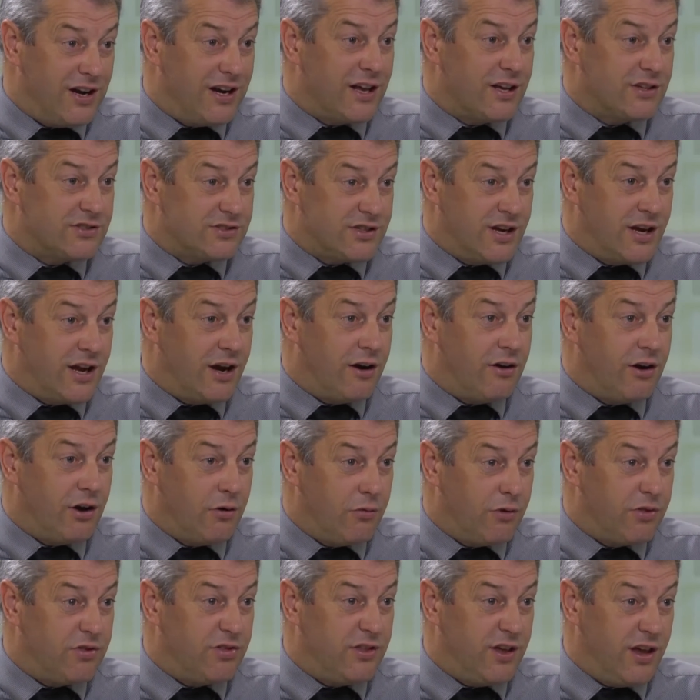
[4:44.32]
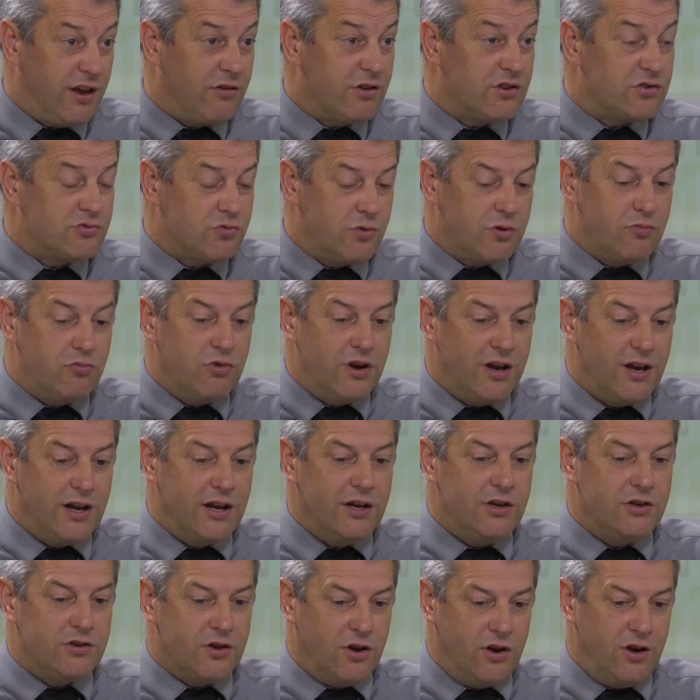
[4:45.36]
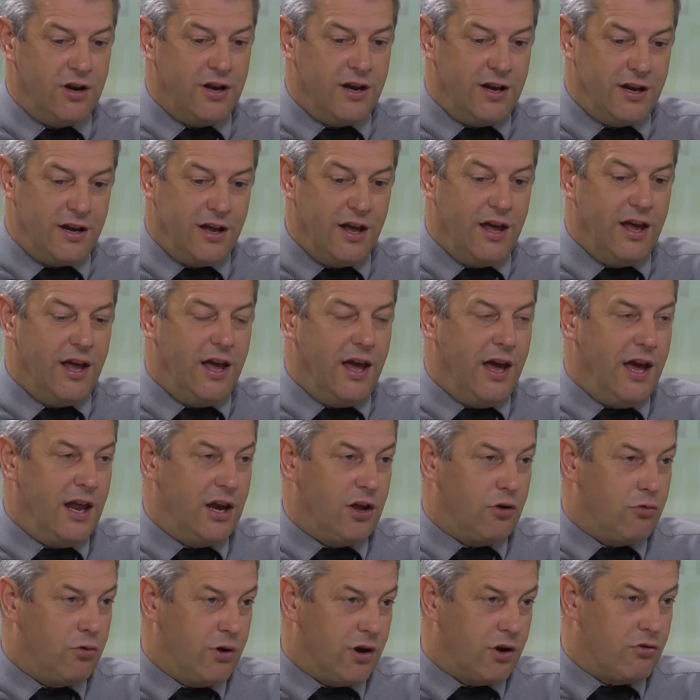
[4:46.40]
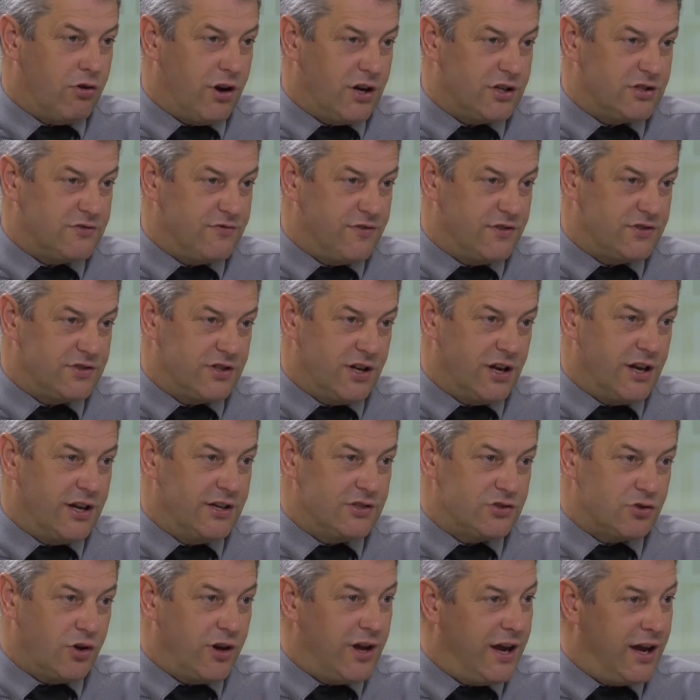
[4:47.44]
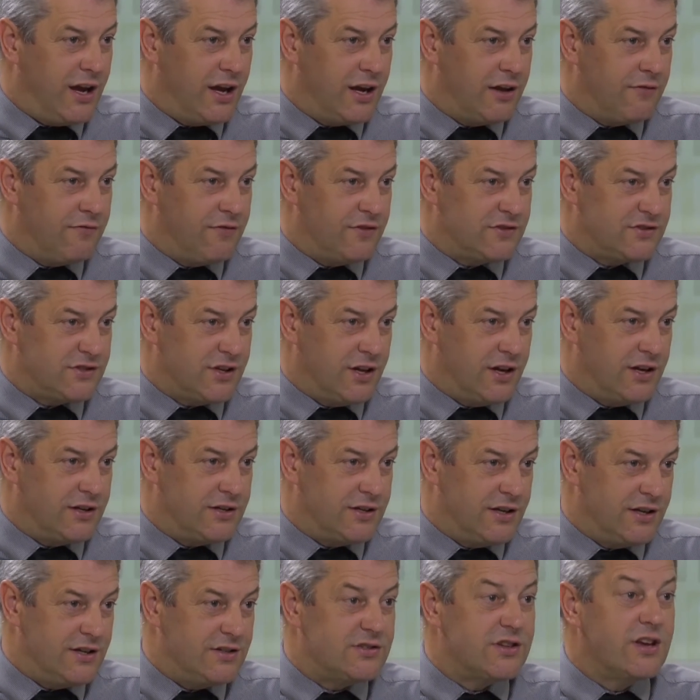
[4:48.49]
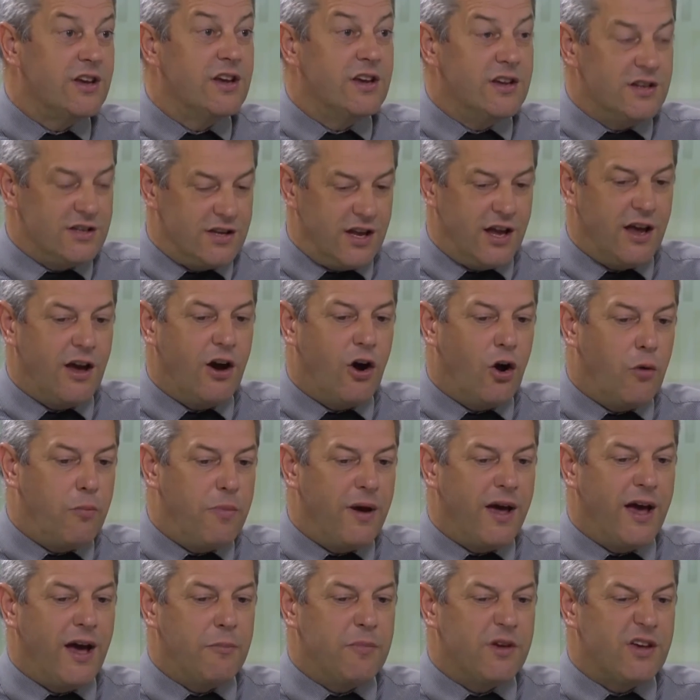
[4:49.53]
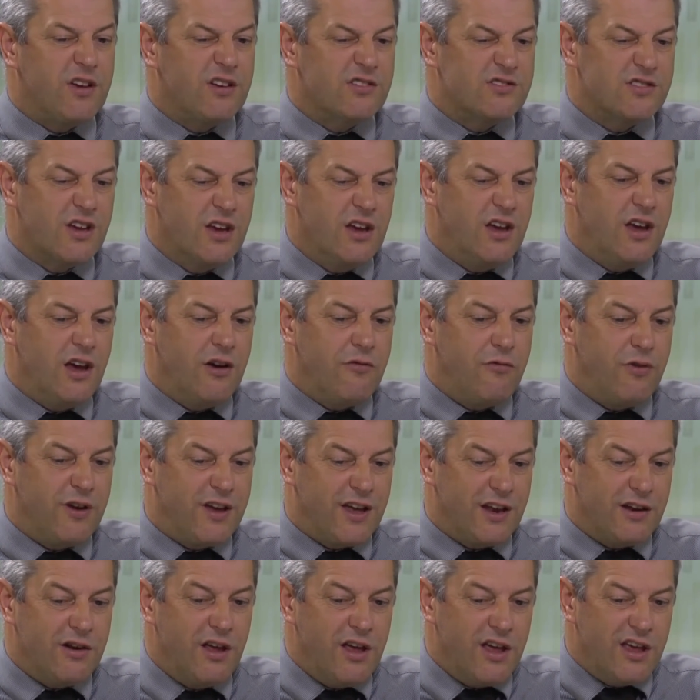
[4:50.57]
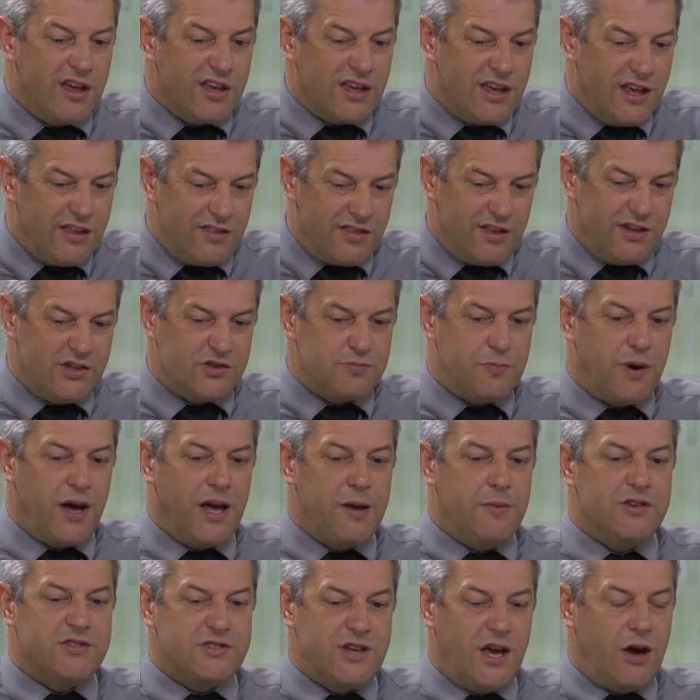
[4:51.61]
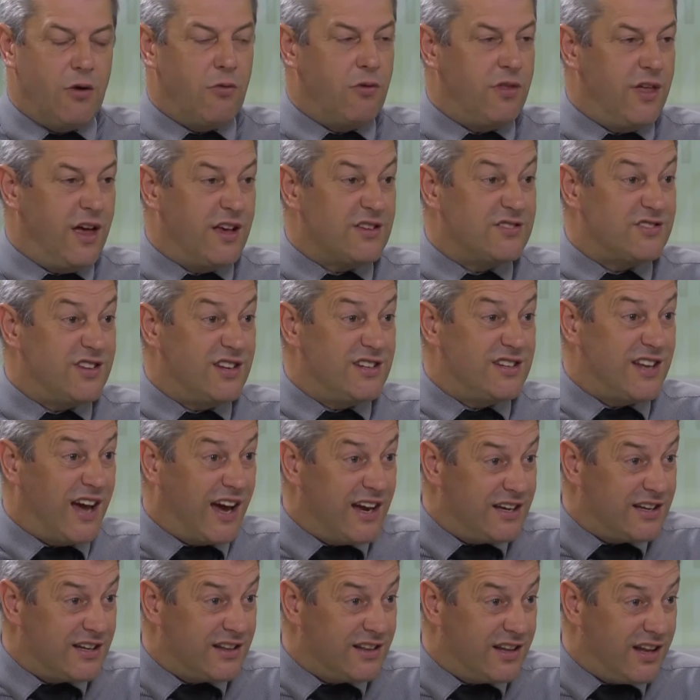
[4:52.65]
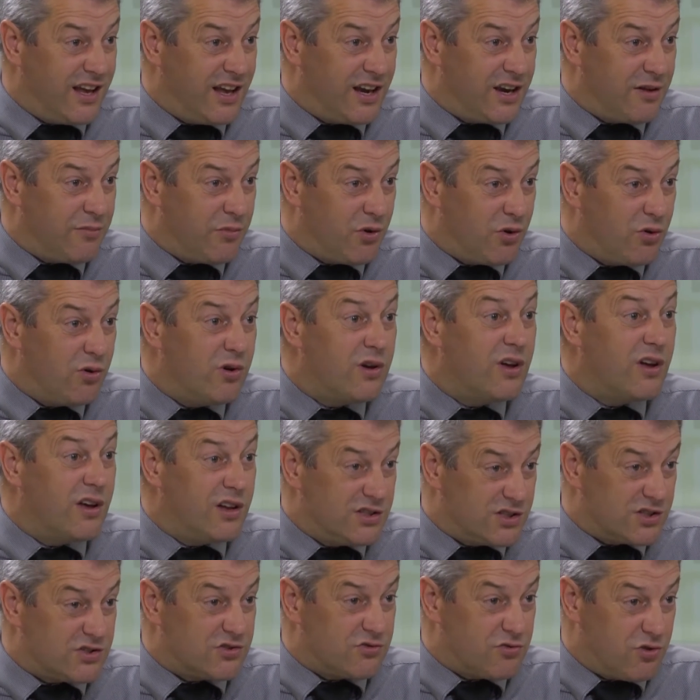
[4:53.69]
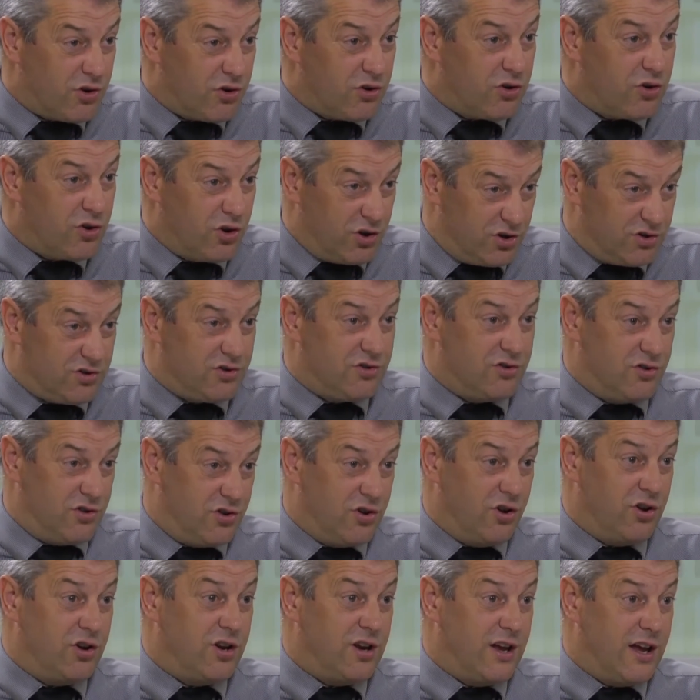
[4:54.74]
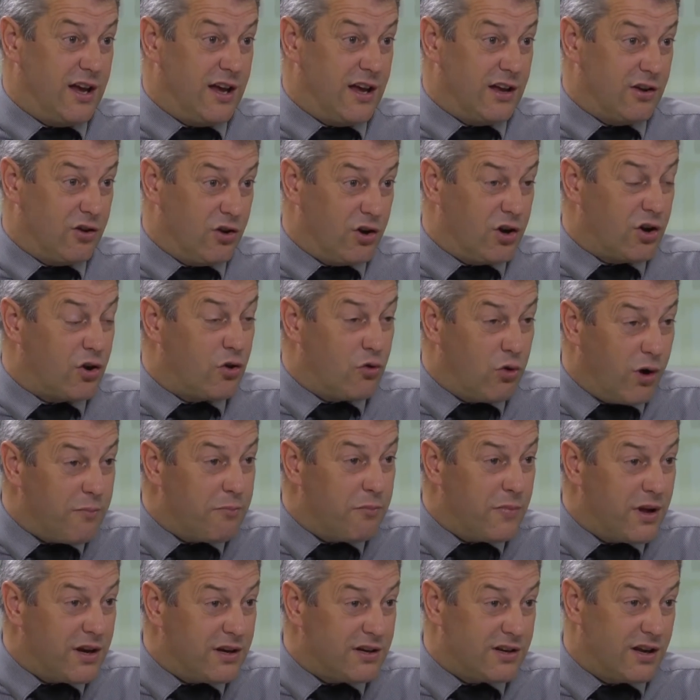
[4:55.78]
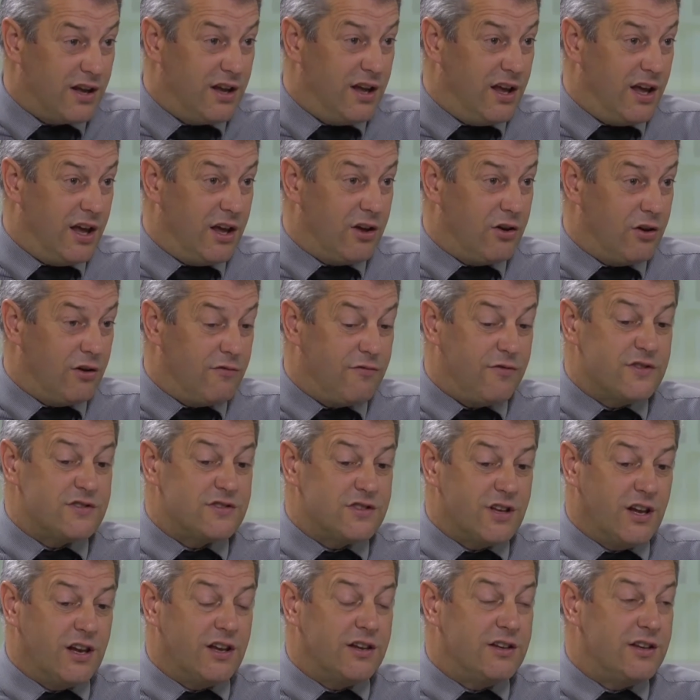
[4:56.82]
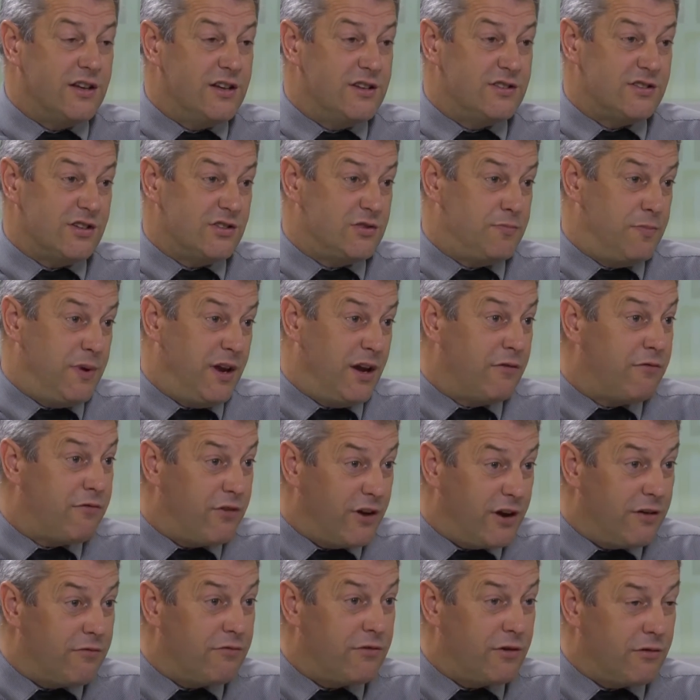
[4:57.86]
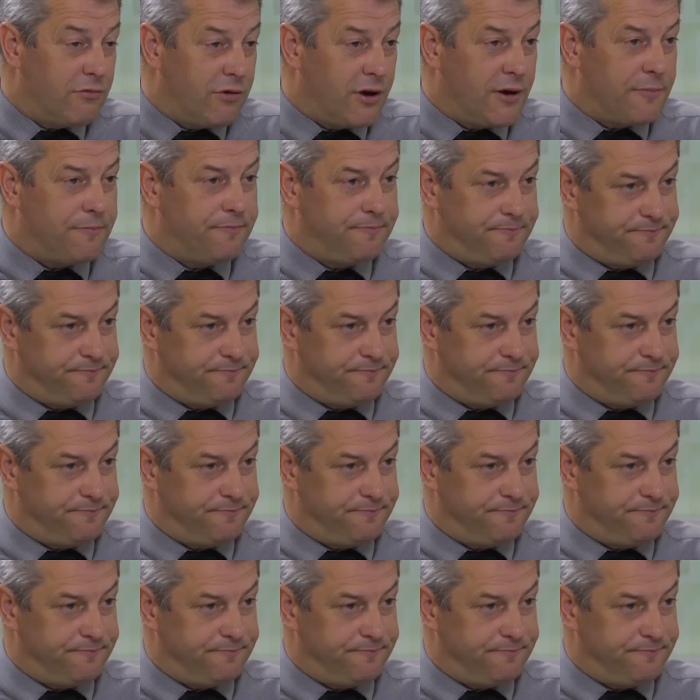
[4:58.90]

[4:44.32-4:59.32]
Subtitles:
scenario with deer, is we really do need adequate crush facilities or handling facilities to help out, because if we can get these babies out without sedating the animal, just through good equipment and good facilities, it's better for everyone.